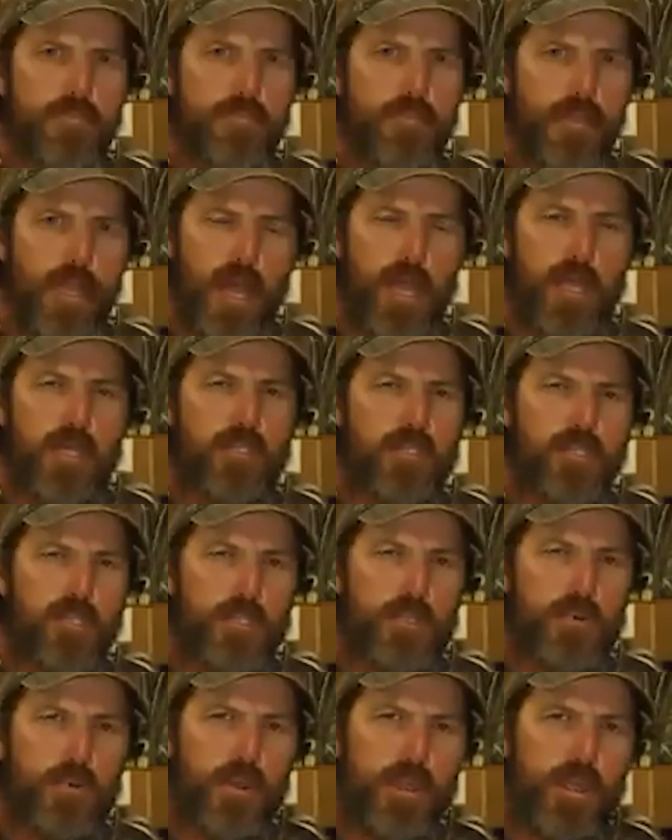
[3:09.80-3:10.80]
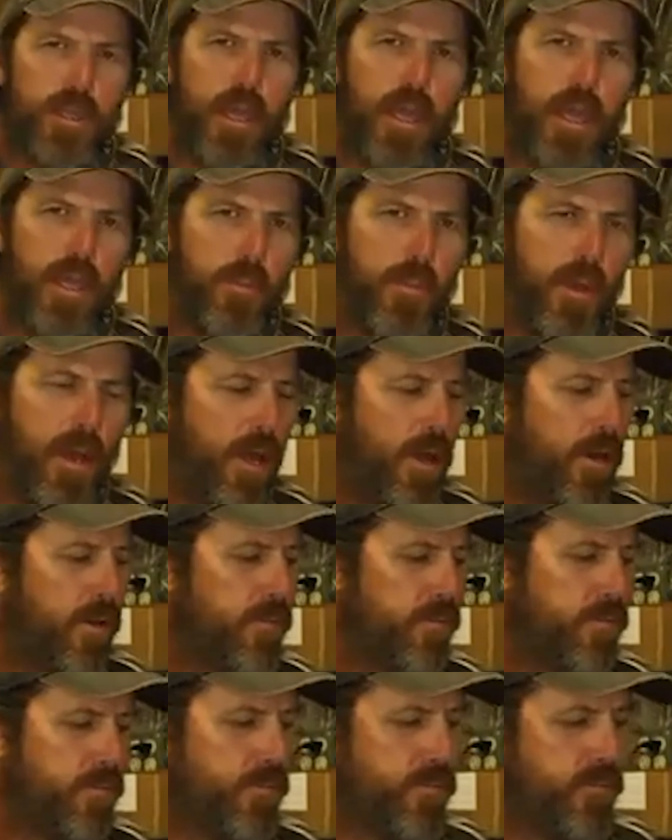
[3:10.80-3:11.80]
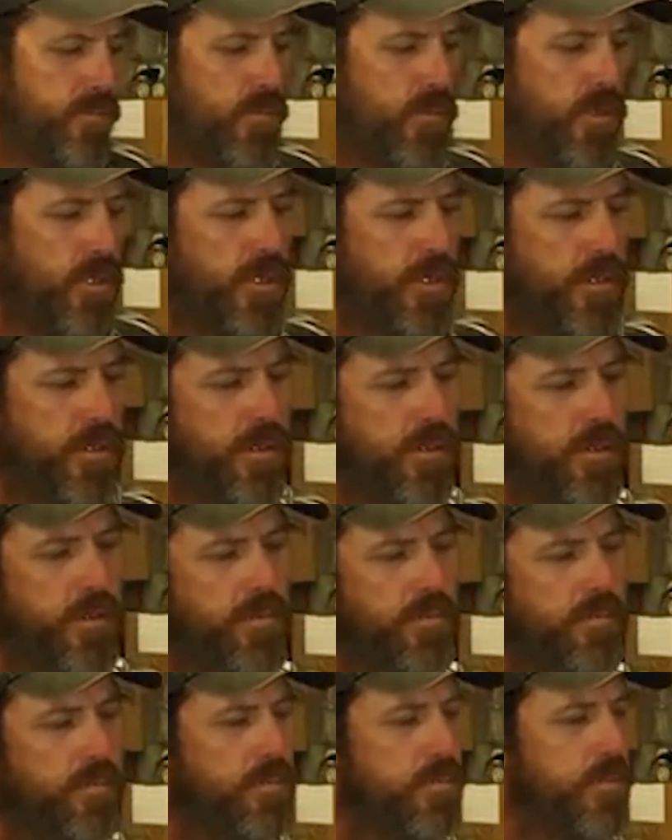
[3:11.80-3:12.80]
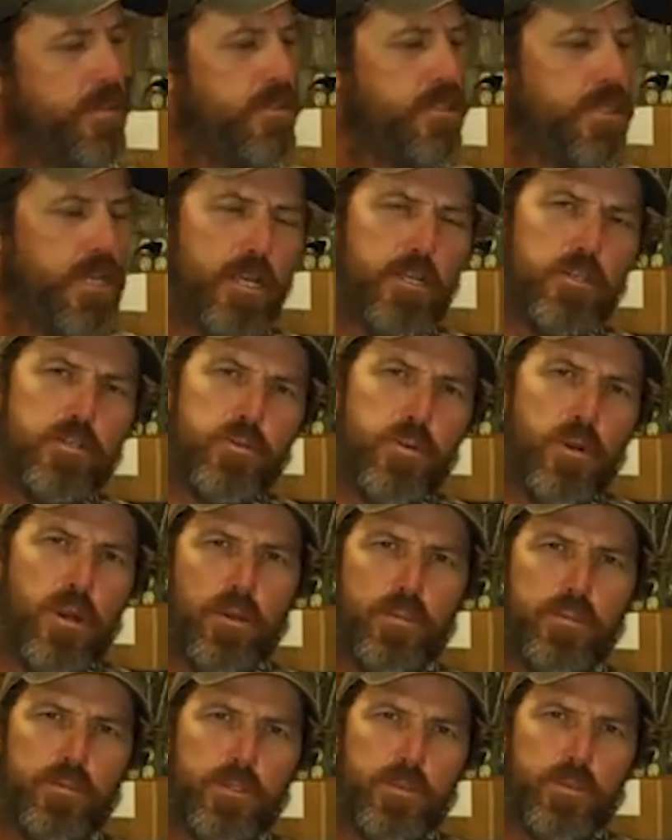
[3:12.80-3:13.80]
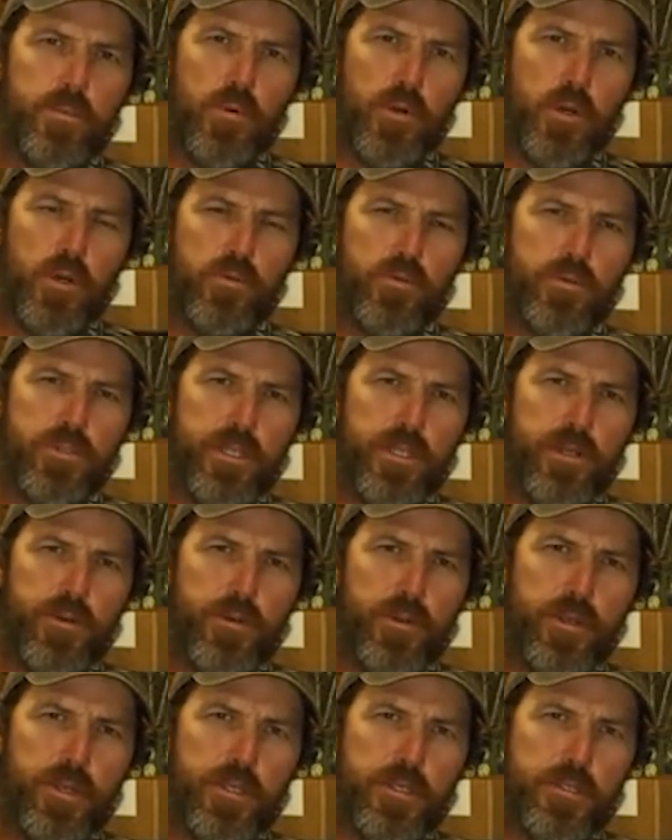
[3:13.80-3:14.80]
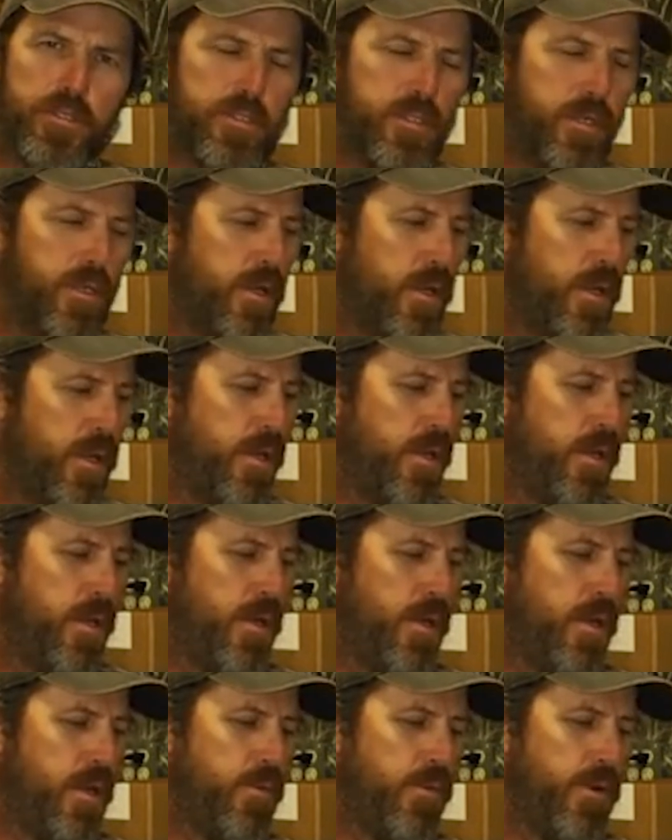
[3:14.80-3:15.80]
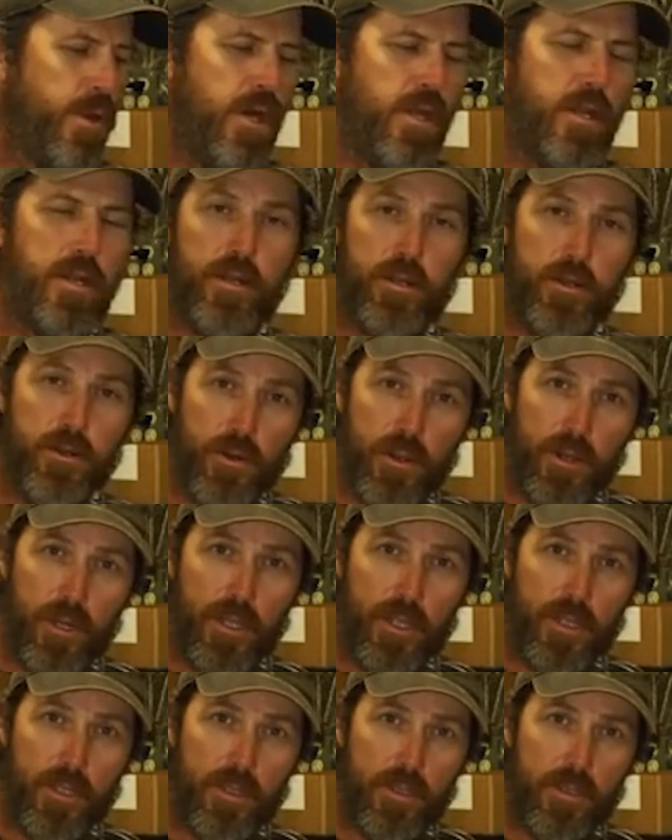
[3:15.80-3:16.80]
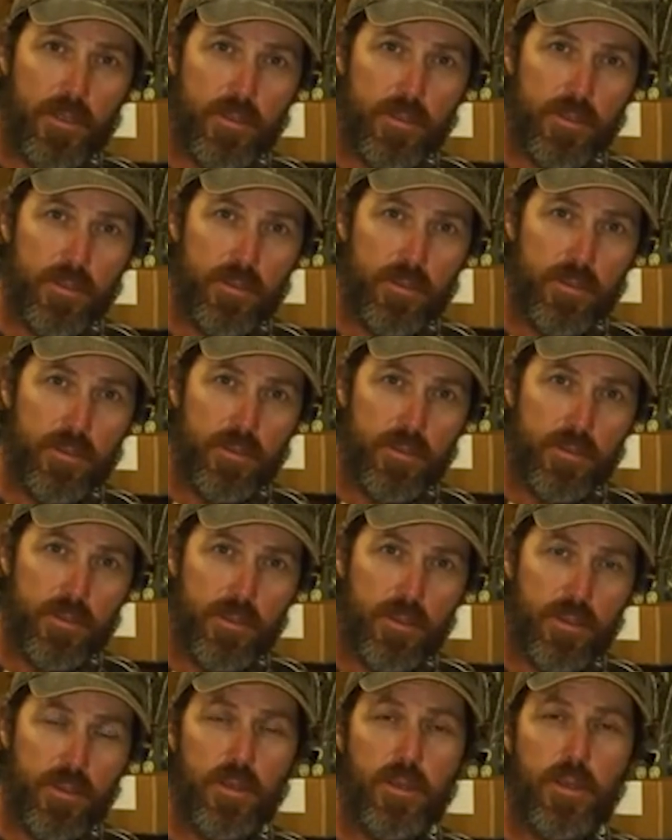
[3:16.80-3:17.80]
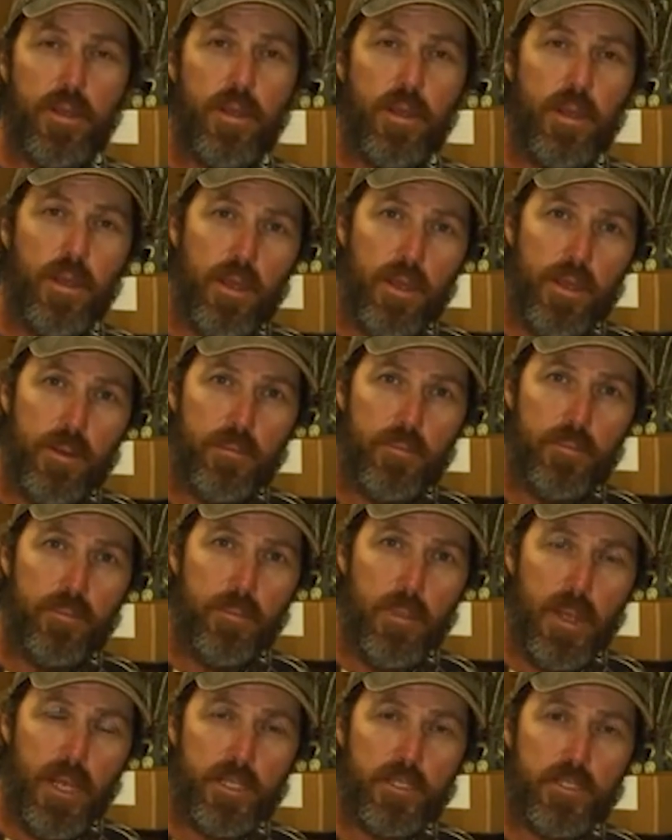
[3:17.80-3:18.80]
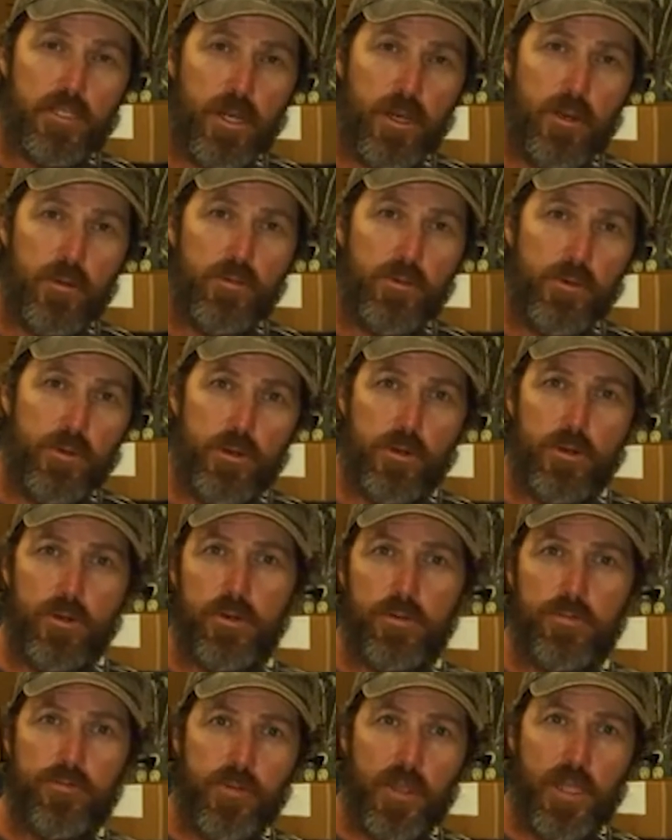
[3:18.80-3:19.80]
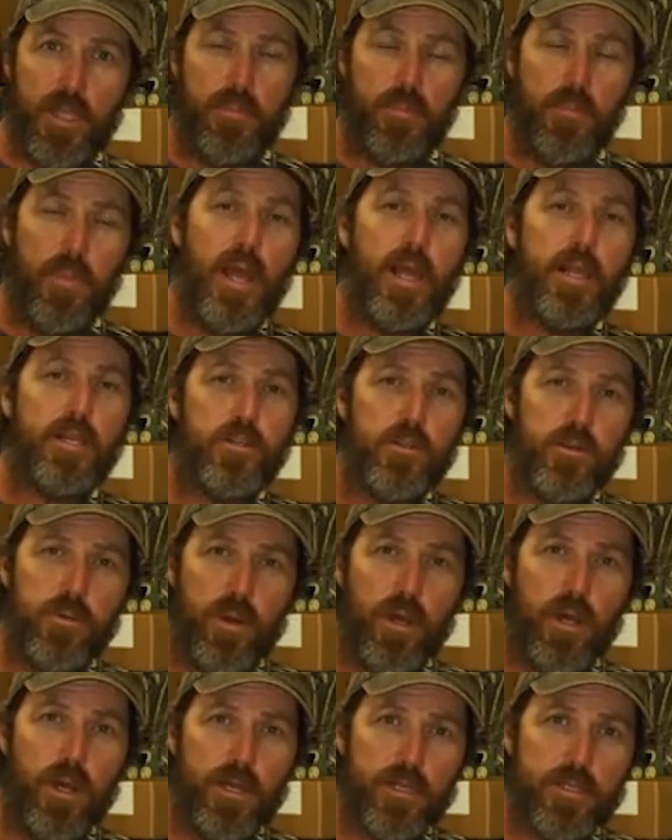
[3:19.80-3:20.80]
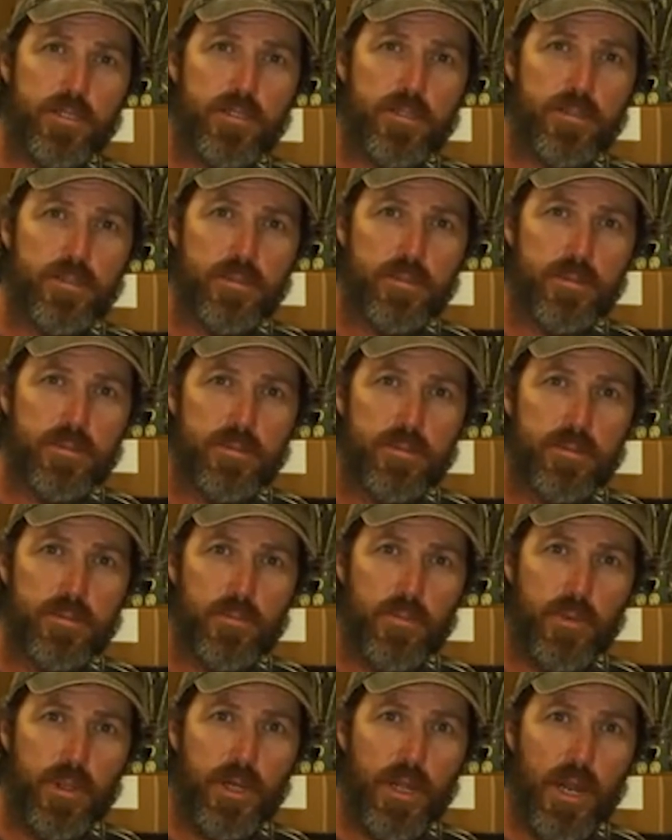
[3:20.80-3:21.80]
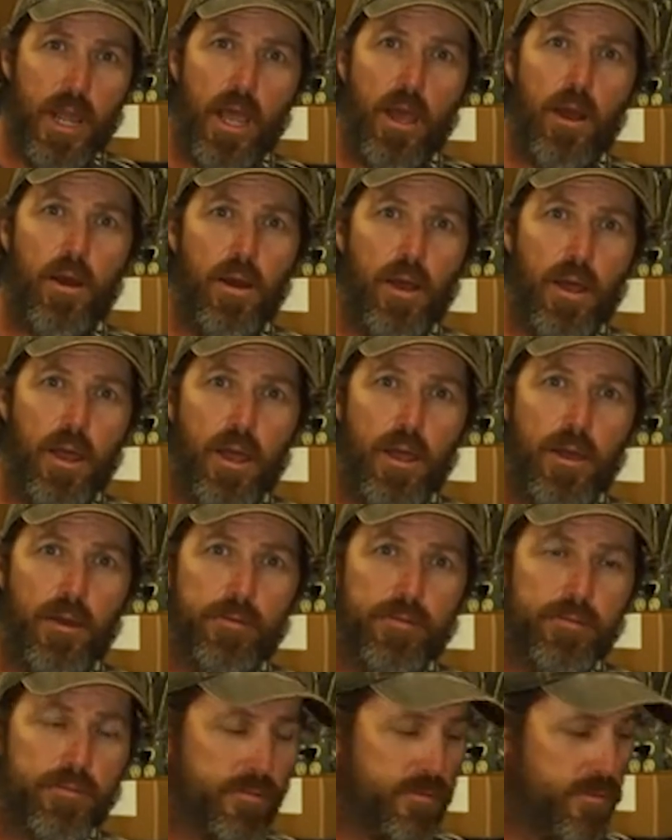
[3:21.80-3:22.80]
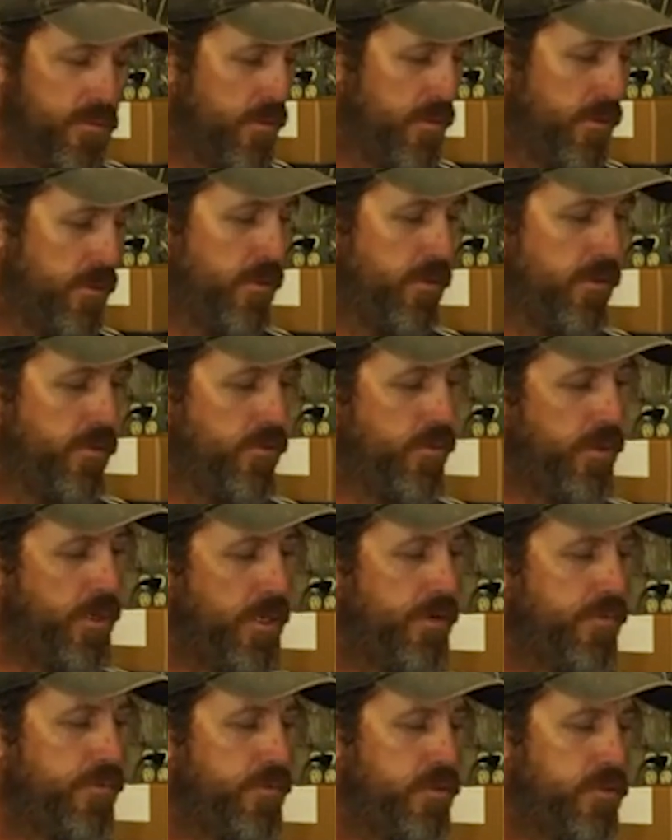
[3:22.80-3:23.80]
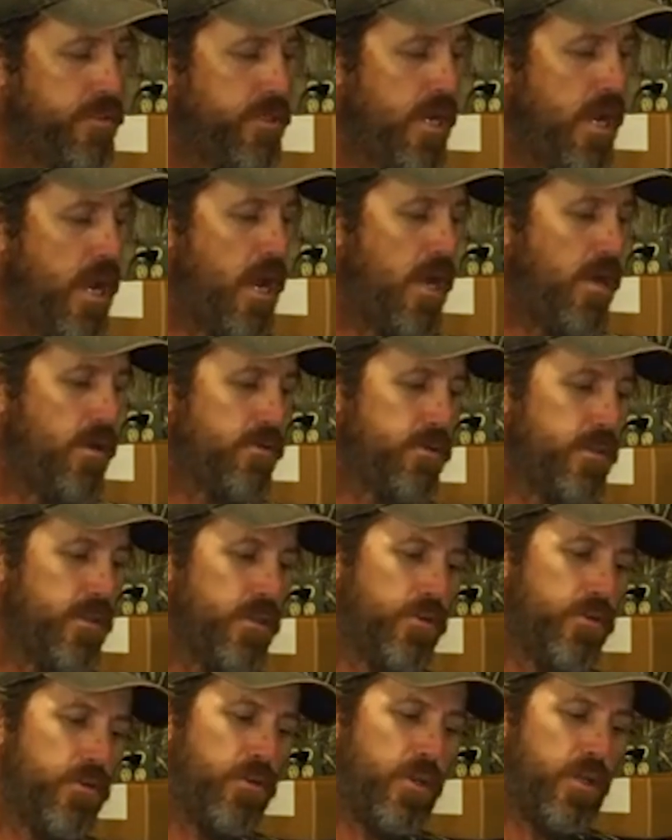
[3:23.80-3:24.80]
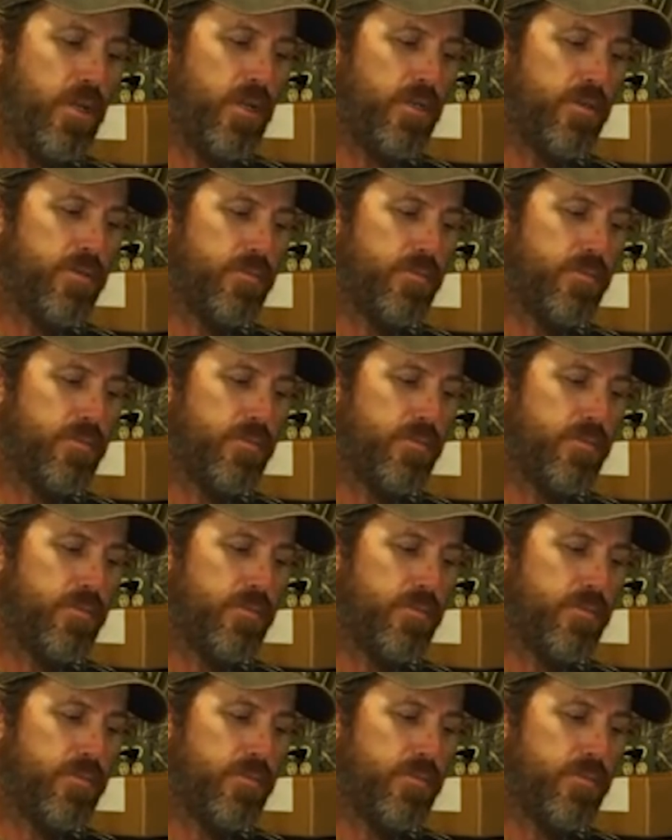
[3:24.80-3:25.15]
Last year we came out with the Jase Robertson Pro Series, and we had an acrylic. And based on your feedback to us, we now have 3 different styles in acrylic.